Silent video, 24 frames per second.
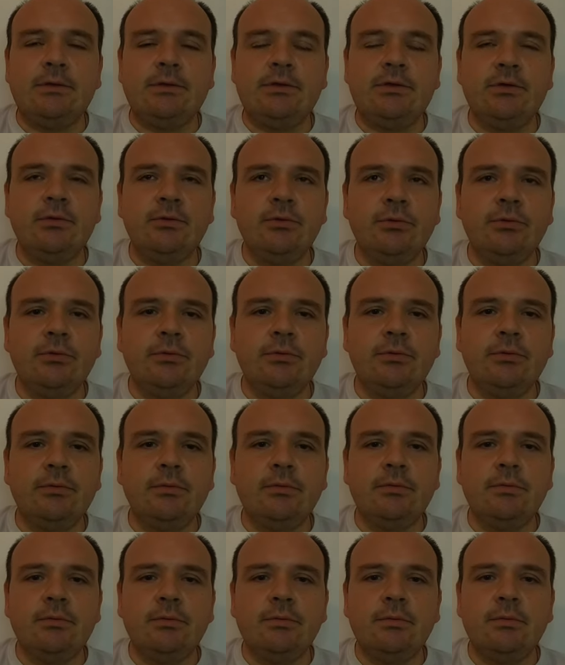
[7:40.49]
You
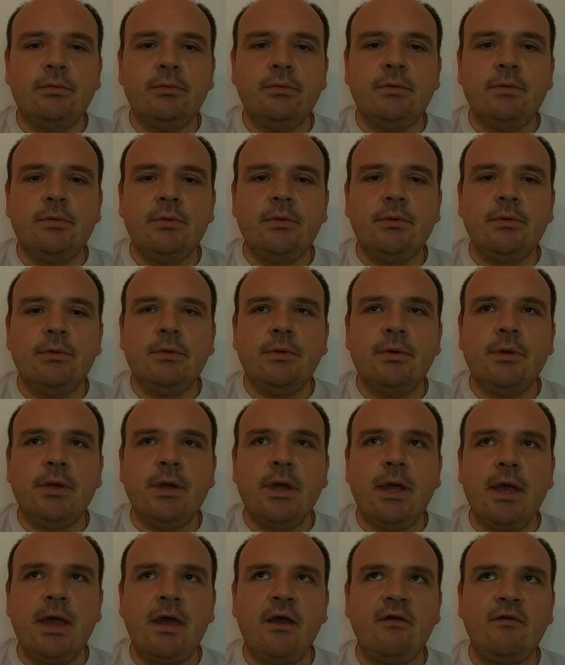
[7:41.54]

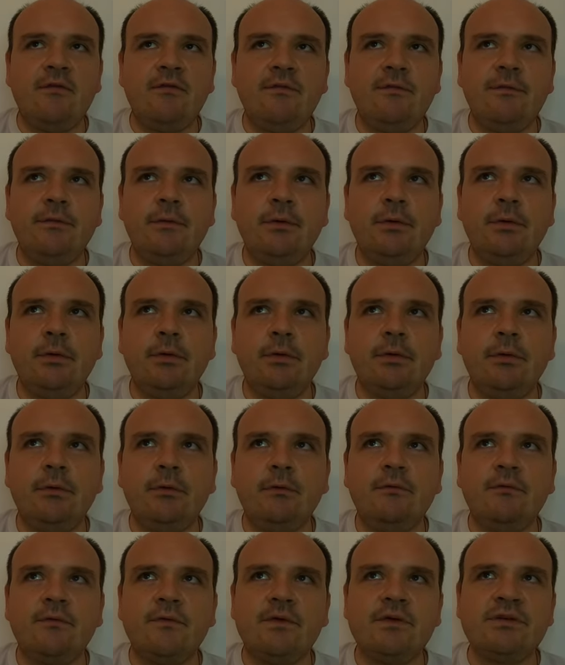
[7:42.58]
have,
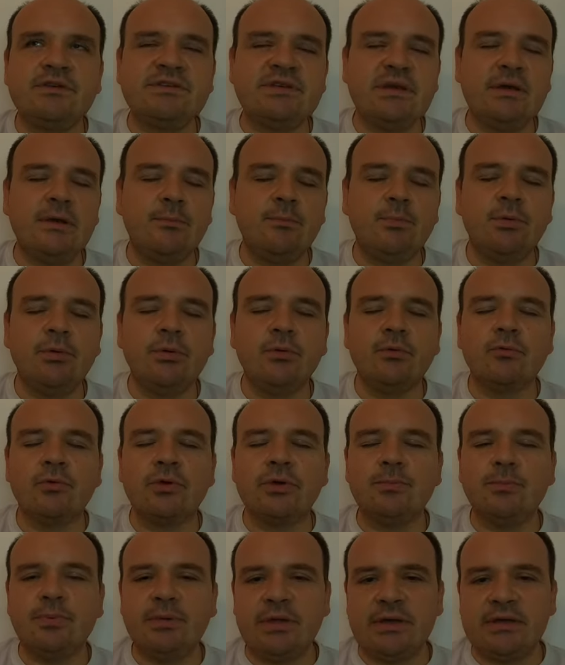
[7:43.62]
uh, for example,
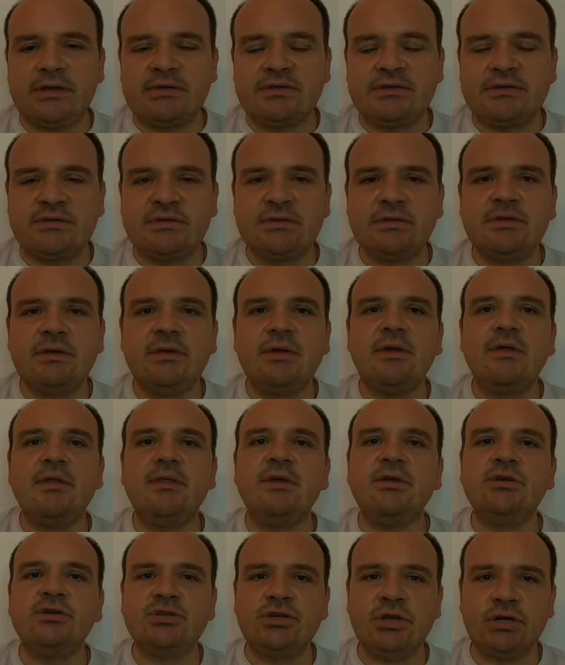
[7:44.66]
replaced
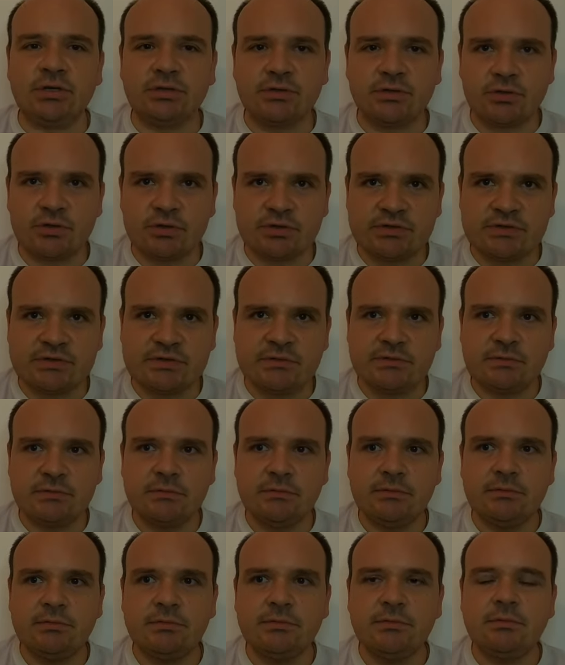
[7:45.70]
the injectors
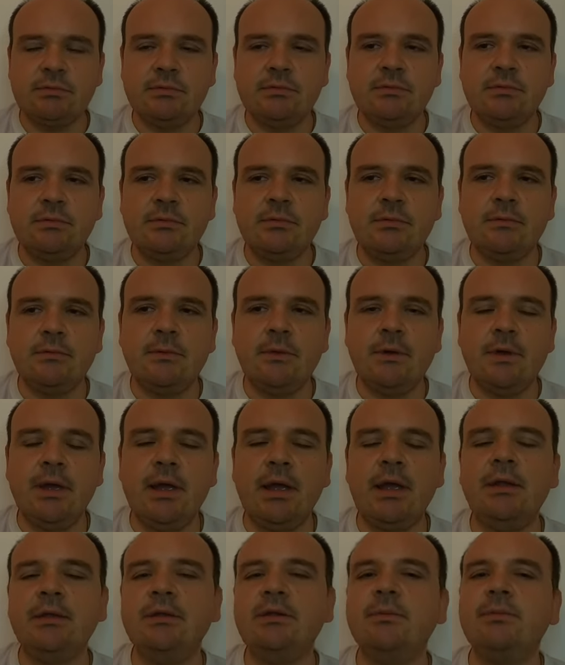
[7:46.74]

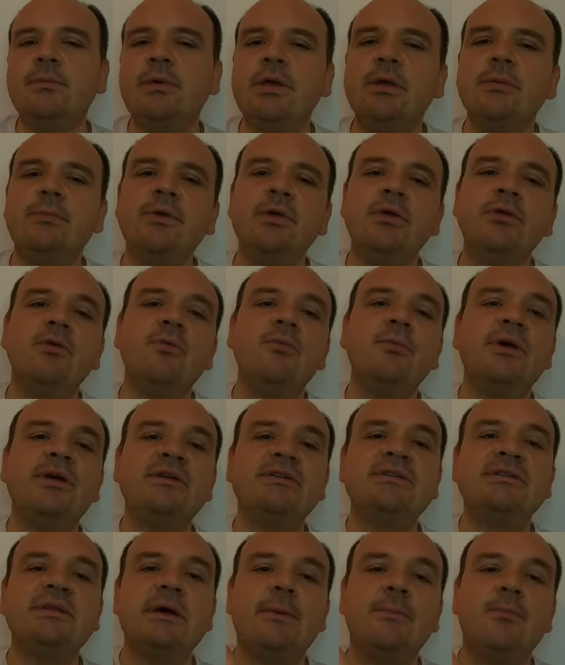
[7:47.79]
and maybe you
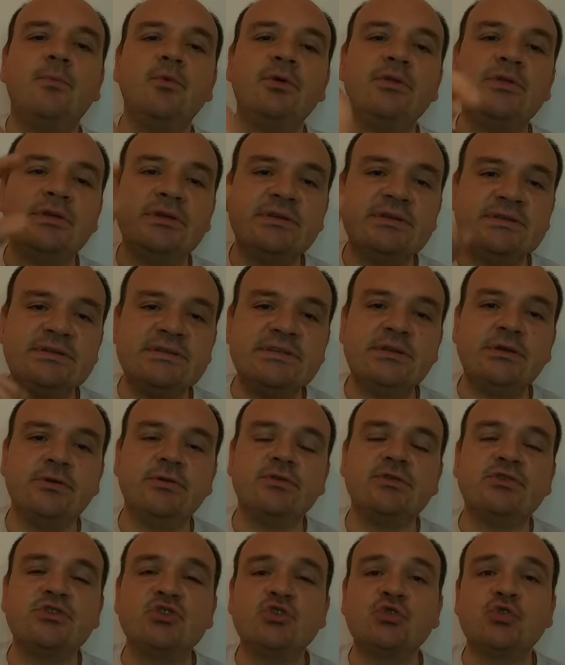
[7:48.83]
messed up with the
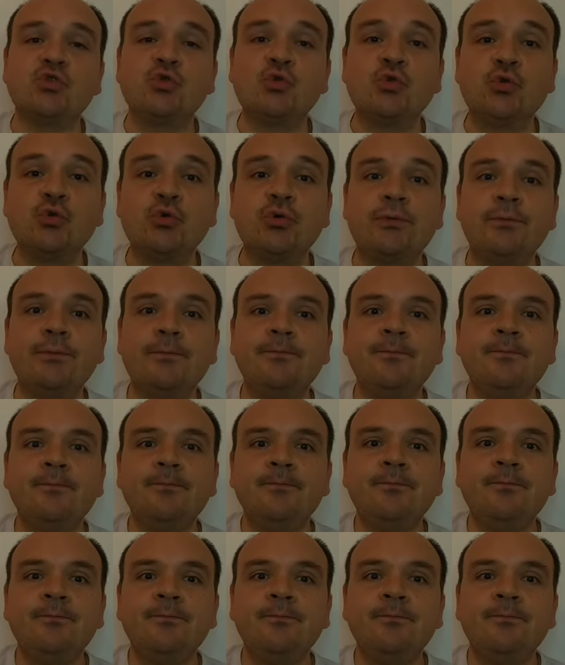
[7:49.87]
CO screw,